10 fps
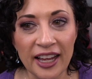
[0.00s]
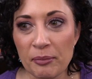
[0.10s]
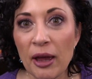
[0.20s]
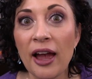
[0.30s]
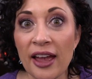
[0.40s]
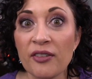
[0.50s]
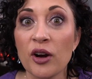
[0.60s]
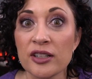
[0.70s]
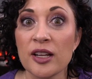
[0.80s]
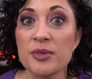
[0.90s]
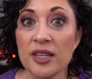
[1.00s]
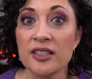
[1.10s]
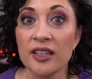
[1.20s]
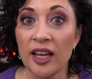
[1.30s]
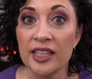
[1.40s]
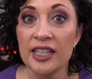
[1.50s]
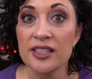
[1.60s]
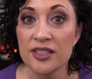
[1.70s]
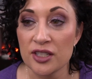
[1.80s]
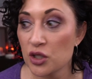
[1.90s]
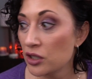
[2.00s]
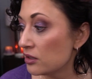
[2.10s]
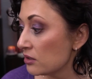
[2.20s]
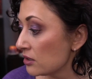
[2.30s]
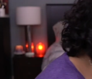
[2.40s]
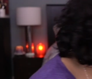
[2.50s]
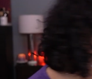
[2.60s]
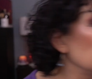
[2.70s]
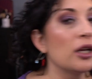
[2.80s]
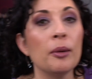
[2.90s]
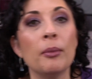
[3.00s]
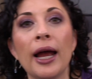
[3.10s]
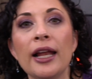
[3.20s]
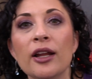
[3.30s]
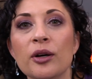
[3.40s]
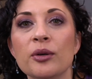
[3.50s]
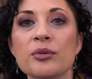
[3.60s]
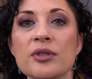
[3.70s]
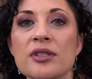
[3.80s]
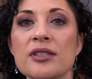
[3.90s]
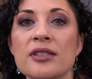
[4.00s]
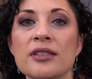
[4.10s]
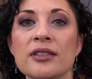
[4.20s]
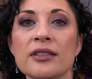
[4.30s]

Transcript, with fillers: I'm, I have a hard time saying tiny decisions. Look at Milo's.